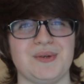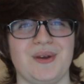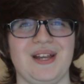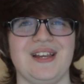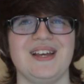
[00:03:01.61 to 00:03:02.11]

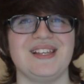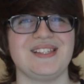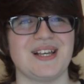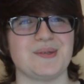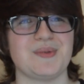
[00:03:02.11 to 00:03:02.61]
between
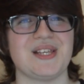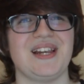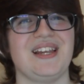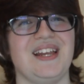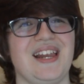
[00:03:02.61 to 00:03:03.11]

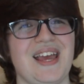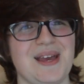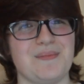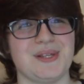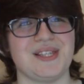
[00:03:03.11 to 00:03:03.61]
6% and
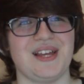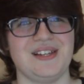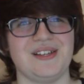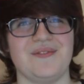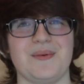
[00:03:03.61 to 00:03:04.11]

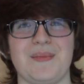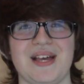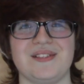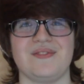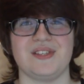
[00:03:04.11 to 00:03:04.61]
8% of the
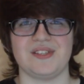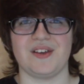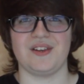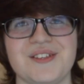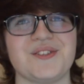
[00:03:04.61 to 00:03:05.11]
mass of the
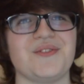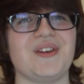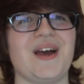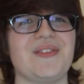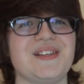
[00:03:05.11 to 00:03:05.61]
Sun. So for
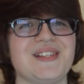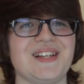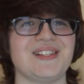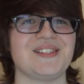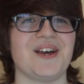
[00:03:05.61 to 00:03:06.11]
now, this
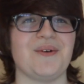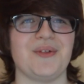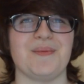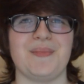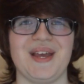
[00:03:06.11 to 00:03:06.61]
little star
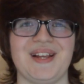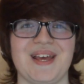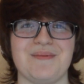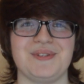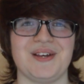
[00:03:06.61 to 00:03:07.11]
with the big
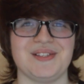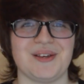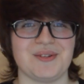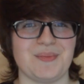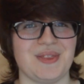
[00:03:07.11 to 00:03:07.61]
name turns
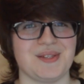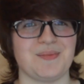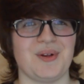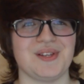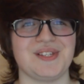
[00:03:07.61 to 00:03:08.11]
out to be the
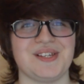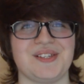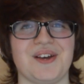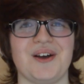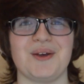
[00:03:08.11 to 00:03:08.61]
smallest a
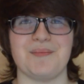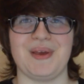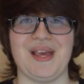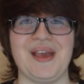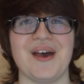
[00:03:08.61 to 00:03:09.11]
star can
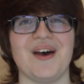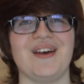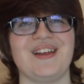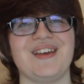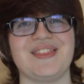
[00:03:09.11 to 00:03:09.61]
be,
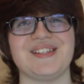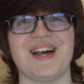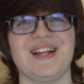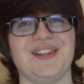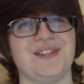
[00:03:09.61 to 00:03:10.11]
earning it the
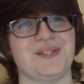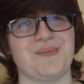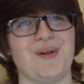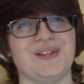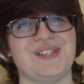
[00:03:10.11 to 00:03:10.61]
title of the
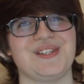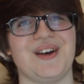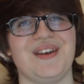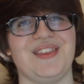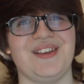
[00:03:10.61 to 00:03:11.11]
smallest
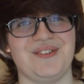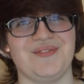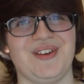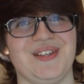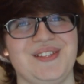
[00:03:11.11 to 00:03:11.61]
star in the
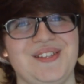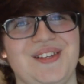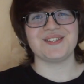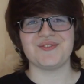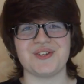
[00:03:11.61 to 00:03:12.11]
universe.
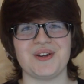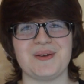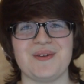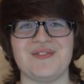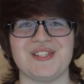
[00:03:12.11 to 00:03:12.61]
Thanks for
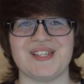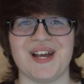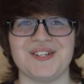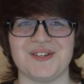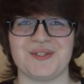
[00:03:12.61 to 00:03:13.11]
joining me for
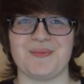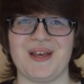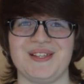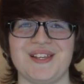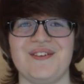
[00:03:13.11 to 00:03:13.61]
SciShow Space.